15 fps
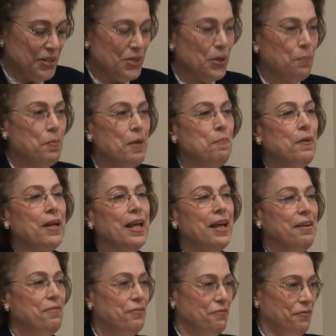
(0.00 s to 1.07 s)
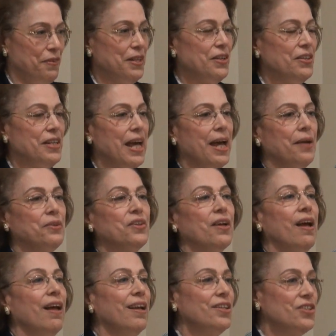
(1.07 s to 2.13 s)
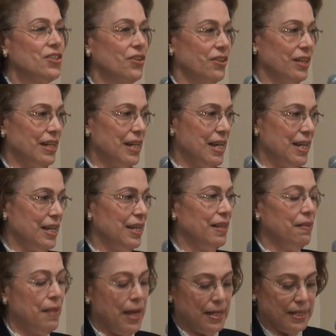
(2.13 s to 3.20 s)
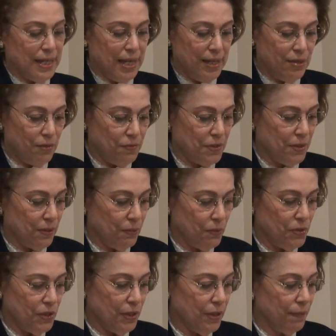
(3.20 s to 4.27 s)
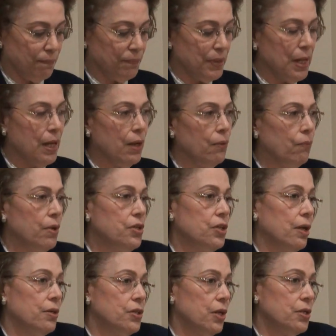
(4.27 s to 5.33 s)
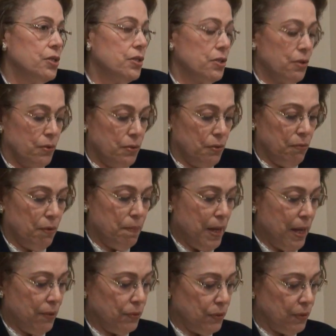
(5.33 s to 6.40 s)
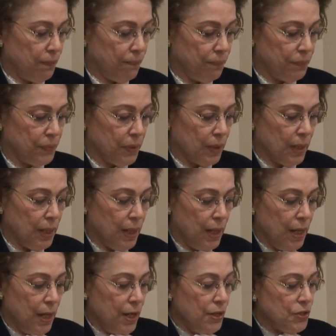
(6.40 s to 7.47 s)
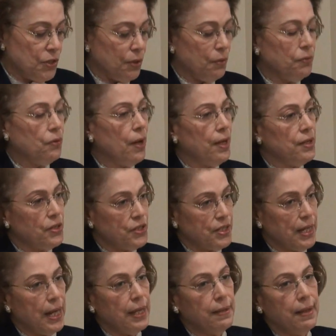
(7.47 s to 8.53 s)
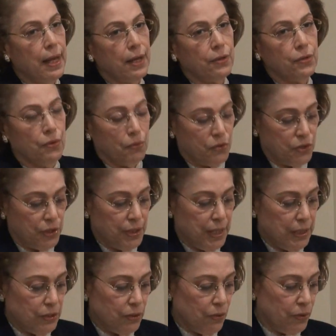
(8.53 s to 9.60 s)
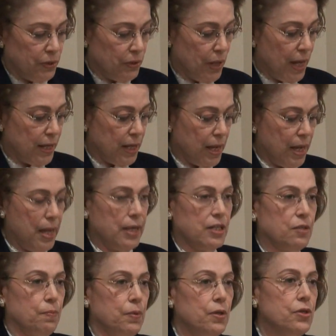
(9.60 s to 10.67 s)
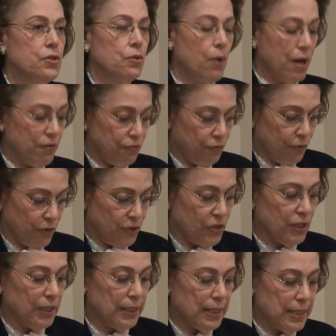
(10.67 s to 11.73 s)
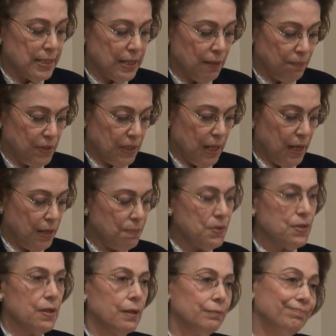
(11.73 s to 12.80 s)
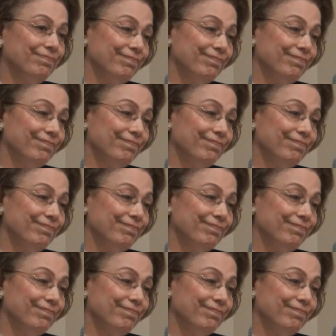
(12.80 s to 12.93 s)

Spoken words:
So people have figured out culturally that kind of solution, which our judges don't know about. So to understand that notion, they turn to experts who unfortunately sometimes,